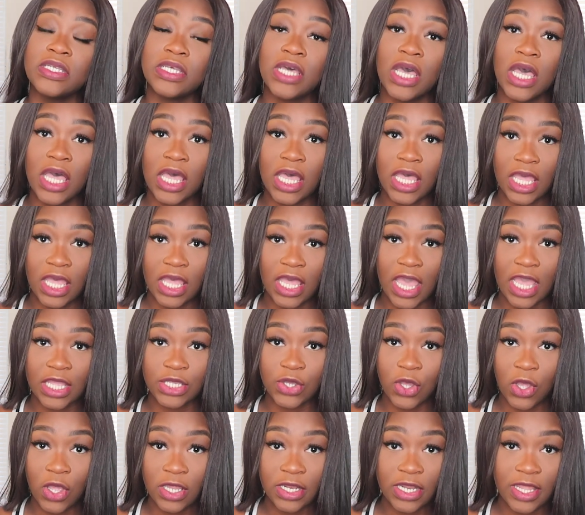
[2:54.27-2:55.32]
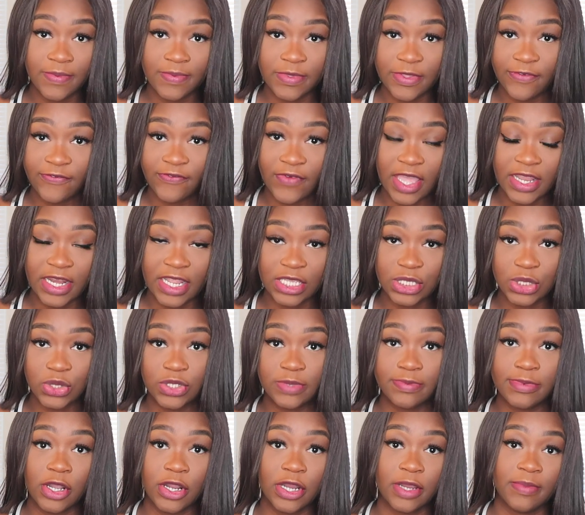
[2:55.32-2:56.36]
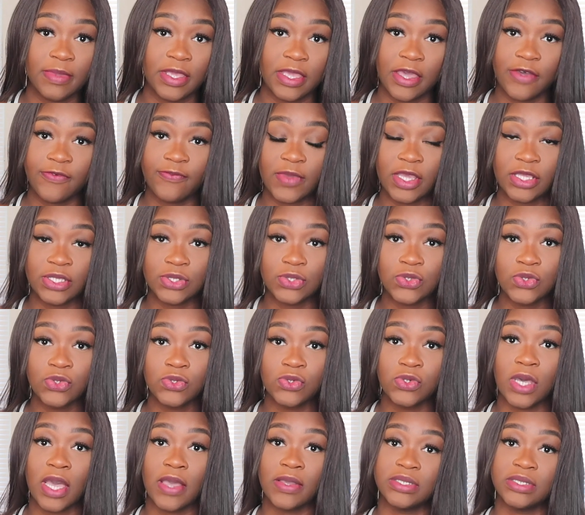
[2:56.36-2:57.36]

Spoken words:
the financial department of my school.